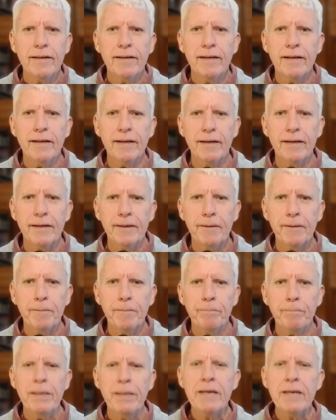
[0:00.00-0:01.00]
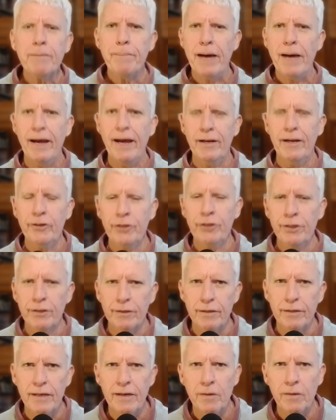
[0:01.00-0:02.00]
Pink
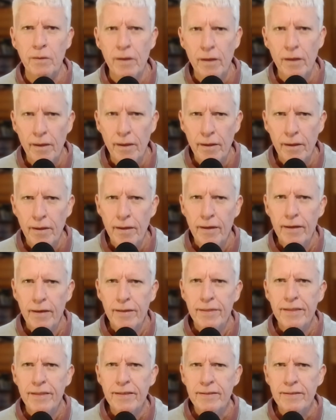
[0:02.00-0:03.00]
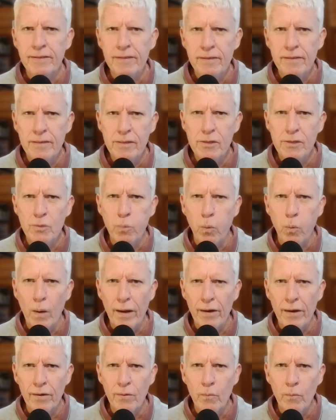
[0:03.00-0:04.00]
passion. Now, this is
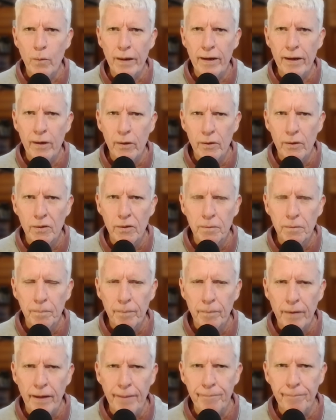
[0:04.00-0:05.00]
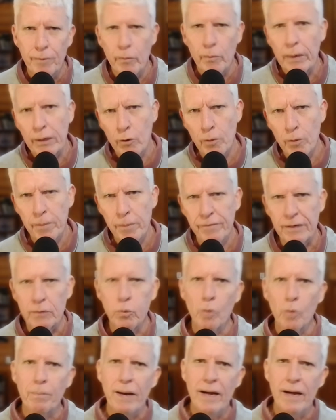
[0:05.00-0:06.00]
one where when a group of us
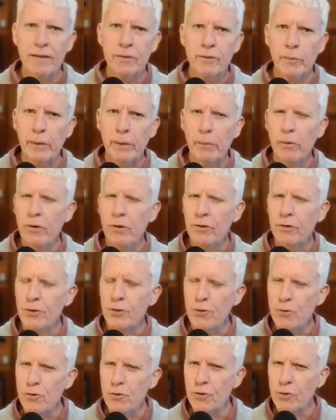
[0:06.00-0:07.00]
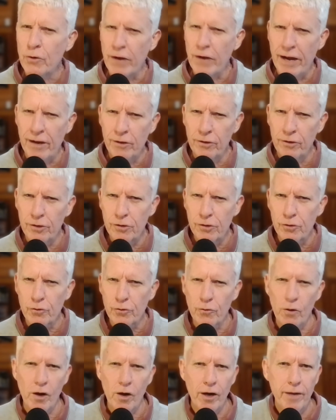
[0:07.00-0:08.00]
walked past it, we weren't too sure how to
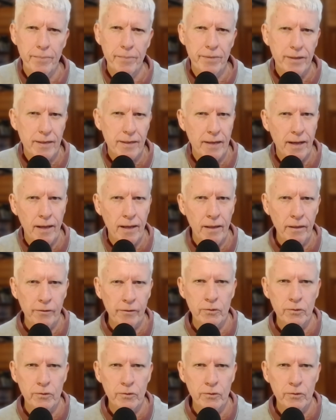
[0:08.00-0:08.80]
describe the color.